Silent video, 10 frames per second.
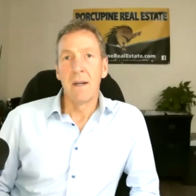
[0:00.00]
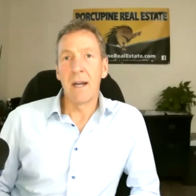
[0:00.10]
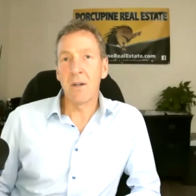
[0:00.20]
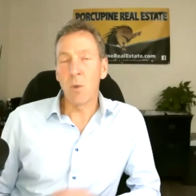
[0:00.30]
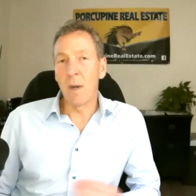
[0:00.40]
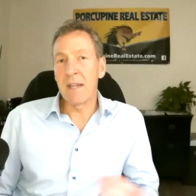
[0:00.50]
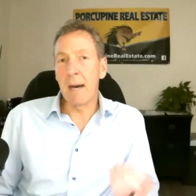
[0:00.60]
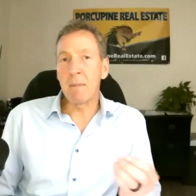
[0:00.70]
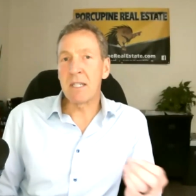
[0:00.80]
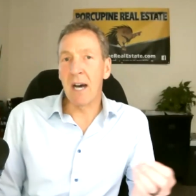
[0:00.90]
Now, to whet the
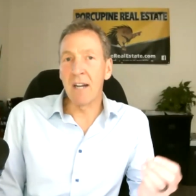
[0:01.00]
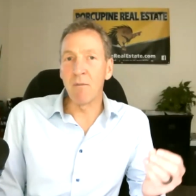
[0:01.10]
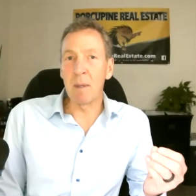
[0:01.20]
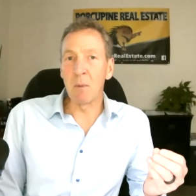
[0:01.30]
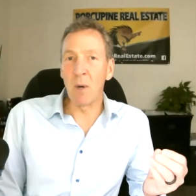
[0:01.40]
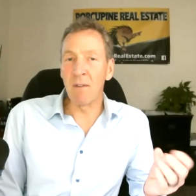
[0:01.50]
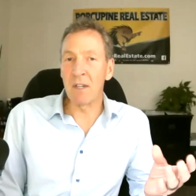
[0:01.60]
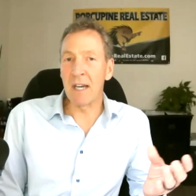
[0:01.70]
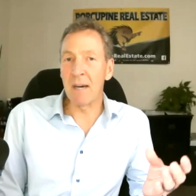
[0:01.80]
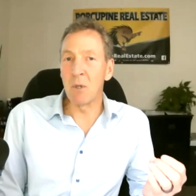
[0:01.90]
appetite of people who
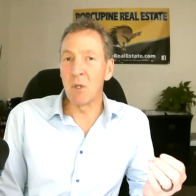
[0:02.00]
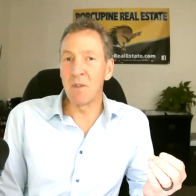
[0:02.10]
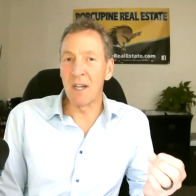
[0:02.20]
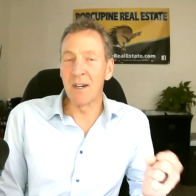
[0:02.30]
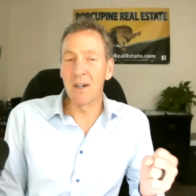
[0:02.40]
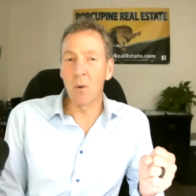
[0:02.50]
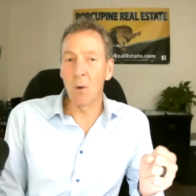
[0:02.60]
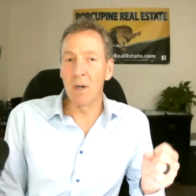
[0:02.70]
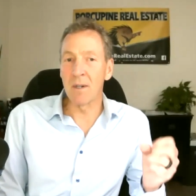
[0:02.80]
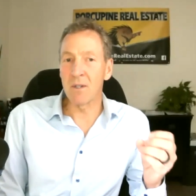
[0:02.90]
haven't yet moved here
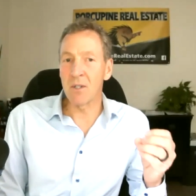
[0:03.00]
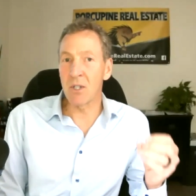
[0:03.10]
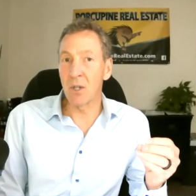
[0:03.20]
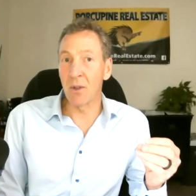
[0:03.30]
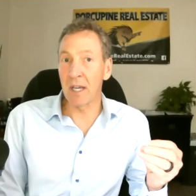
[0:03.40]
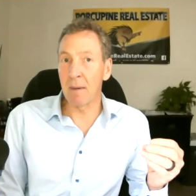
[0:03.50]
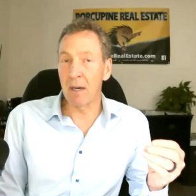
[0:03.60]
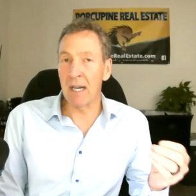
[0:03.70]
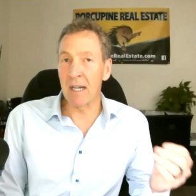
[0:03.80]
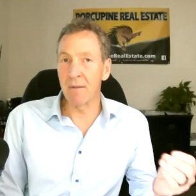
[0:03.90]
or still thinking
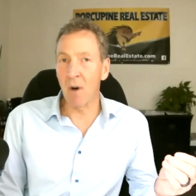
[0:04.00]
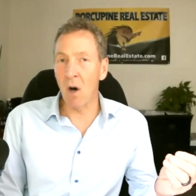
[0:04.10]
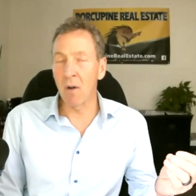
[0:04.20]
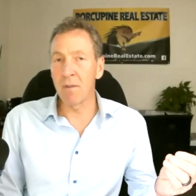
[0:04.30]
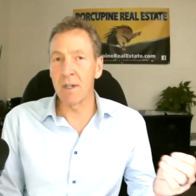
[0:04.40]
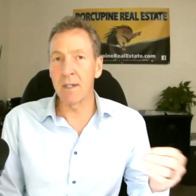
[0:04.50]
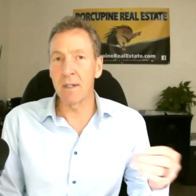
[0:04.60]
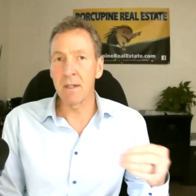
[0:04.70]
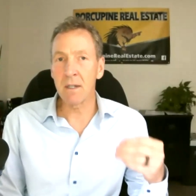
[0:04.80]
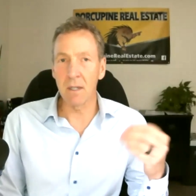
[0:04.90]
about getting involved
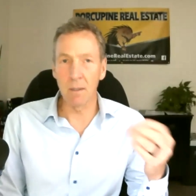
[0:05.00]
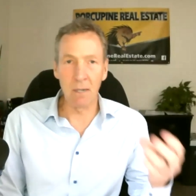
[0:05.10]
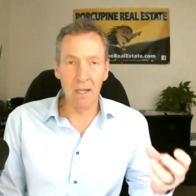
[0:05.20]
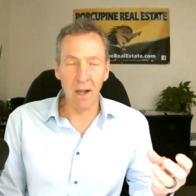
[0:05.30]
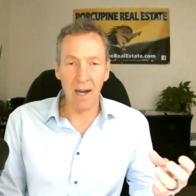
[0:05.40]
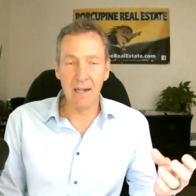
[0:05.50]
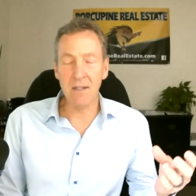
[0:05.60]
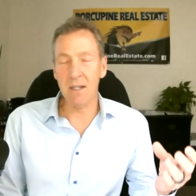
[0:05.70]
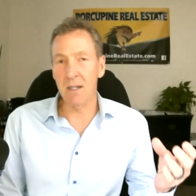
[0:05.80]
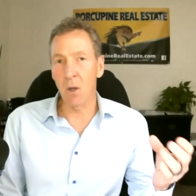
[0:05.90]
in Liberty
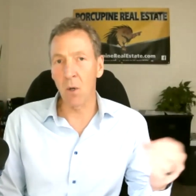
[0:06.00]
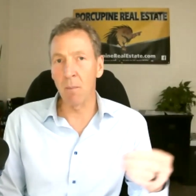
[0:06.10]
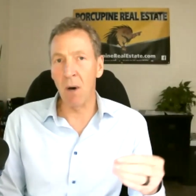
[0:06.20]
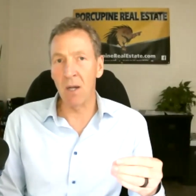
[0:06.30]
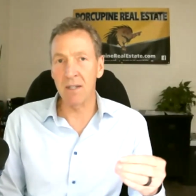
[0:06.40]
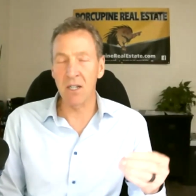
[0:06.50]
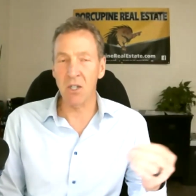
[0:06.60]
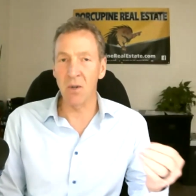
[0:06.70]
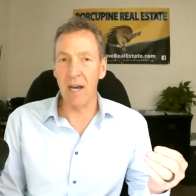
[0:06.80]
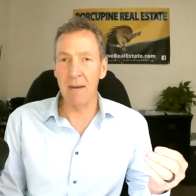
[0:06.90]
Alliance and local
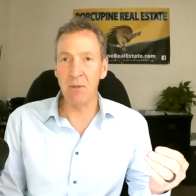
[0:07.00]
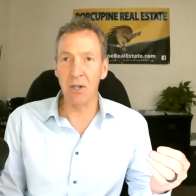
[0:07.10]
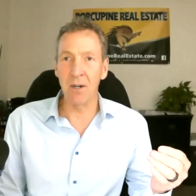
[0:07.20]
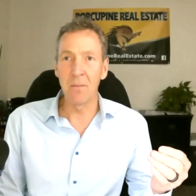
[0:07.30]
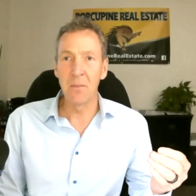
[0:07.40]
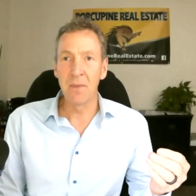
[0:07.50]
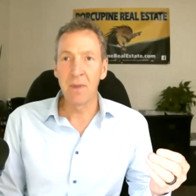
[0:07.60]
politics in New Hampshire,